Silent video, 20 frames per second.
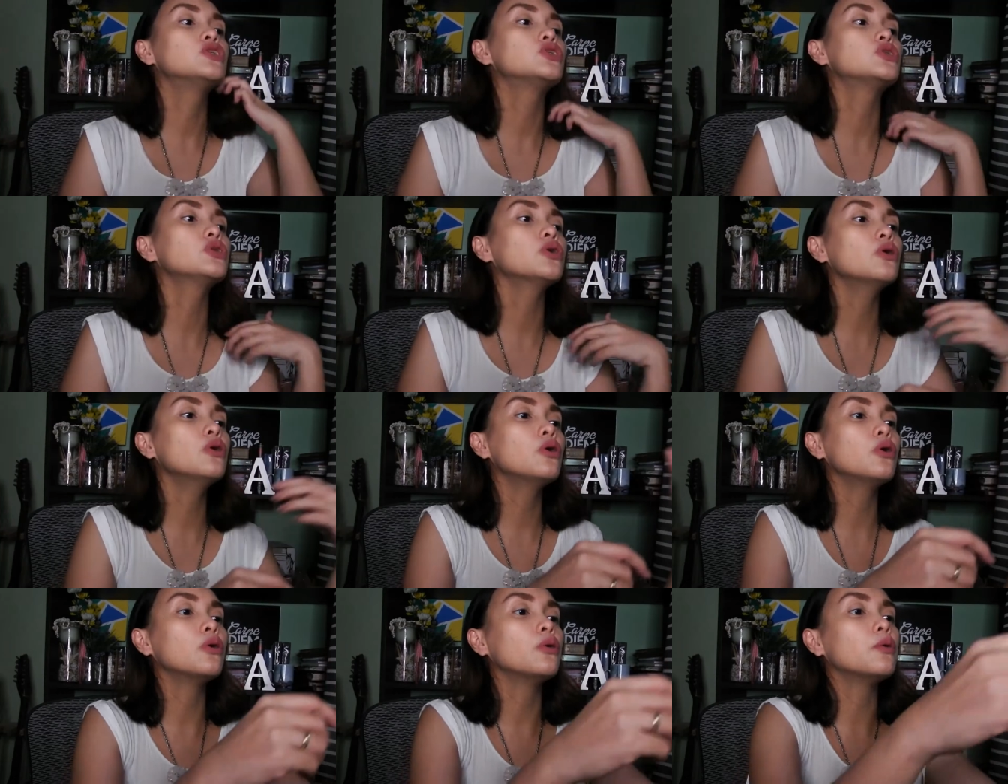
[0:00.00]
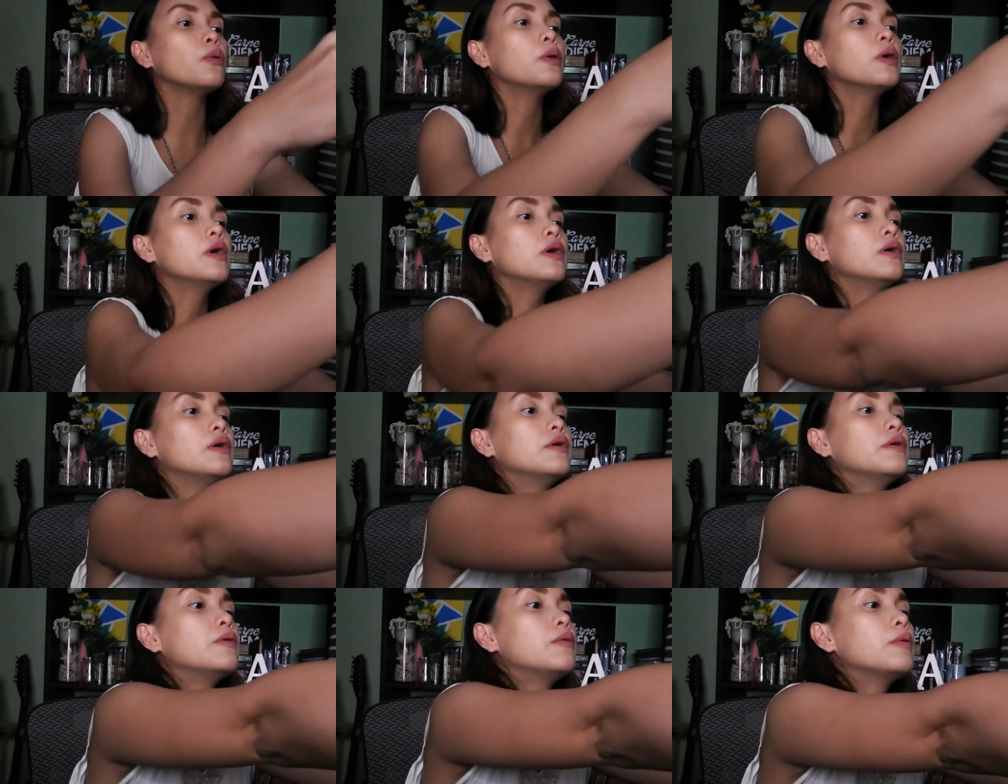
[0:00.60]
So,
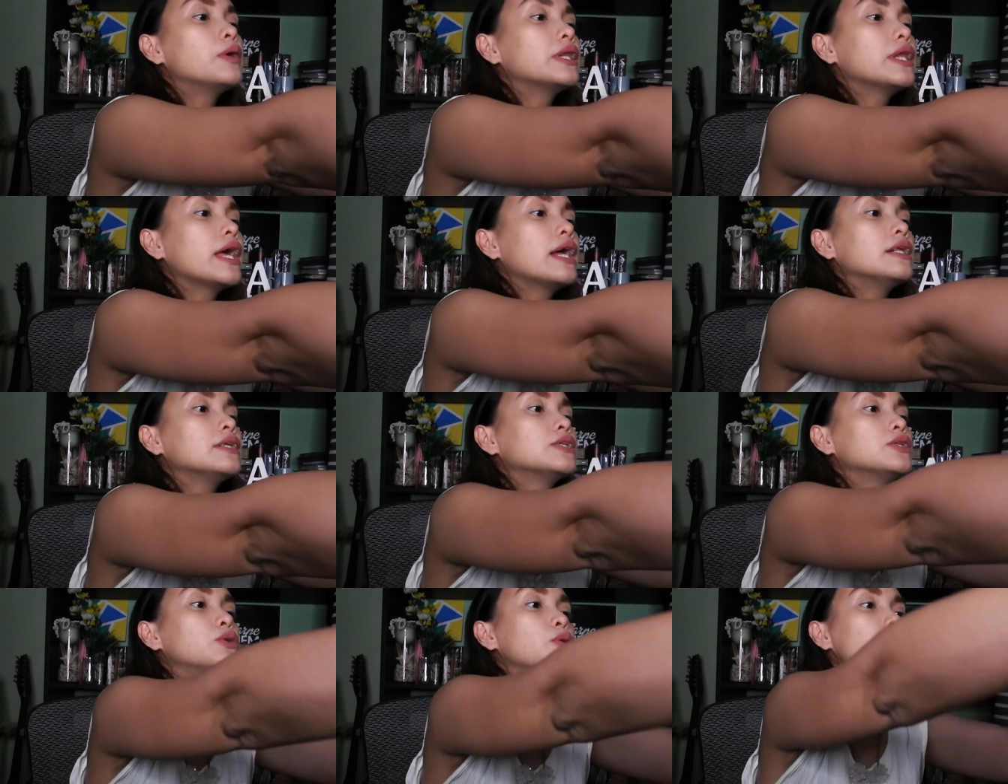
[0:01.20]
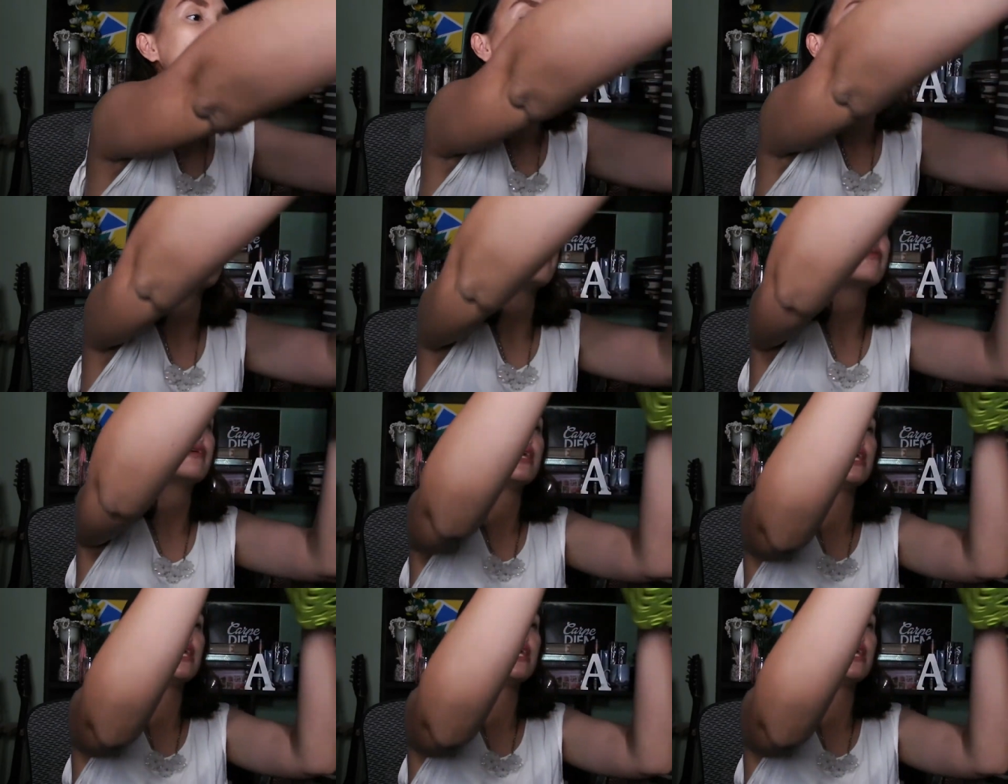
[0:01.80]
what else do we have